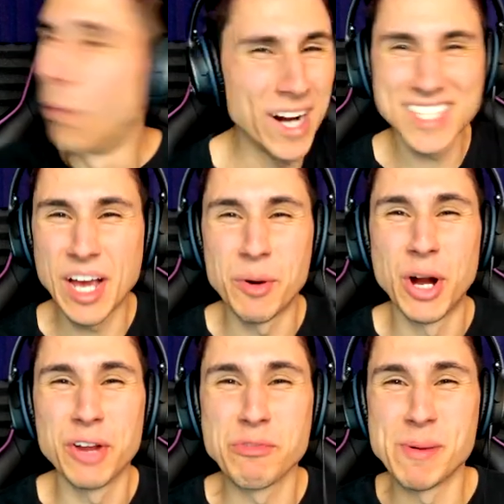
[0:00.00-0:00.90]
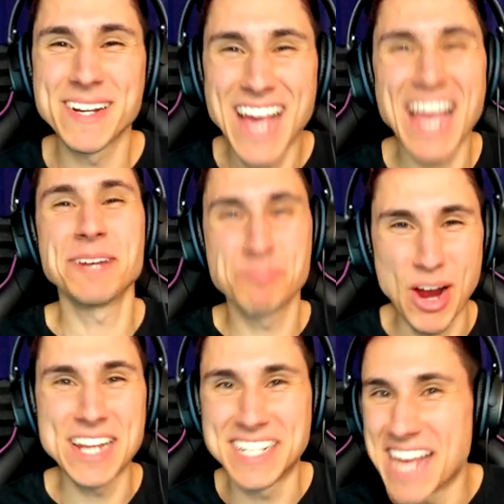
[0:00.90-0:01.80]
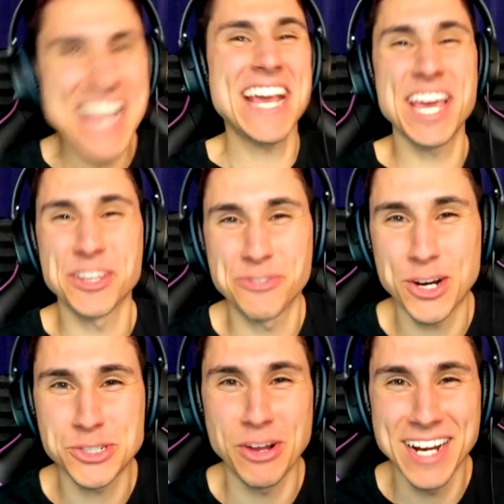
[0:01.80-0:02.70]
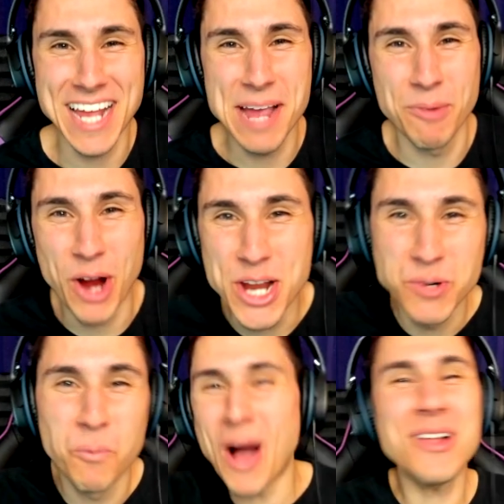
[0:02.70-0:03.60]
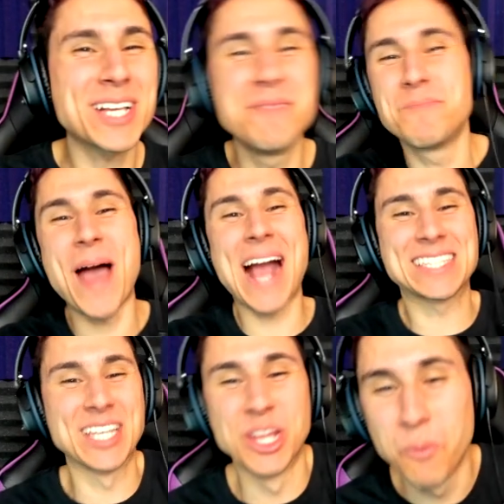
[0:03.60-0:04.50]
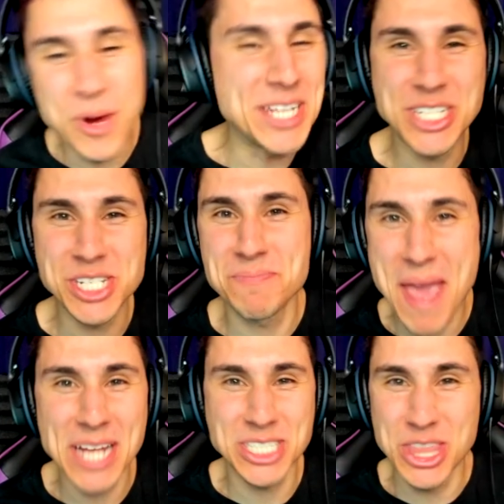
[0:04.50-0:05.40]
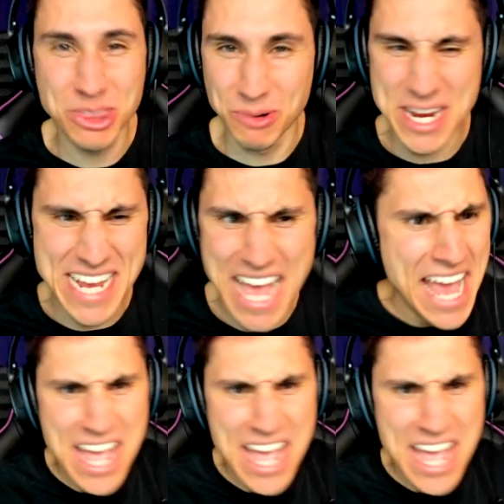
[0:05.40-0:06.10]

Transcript: What is going on everybody? I am Brandon, aka The Frustrated Gamer, and welcome back to Luigi's Mansion 3.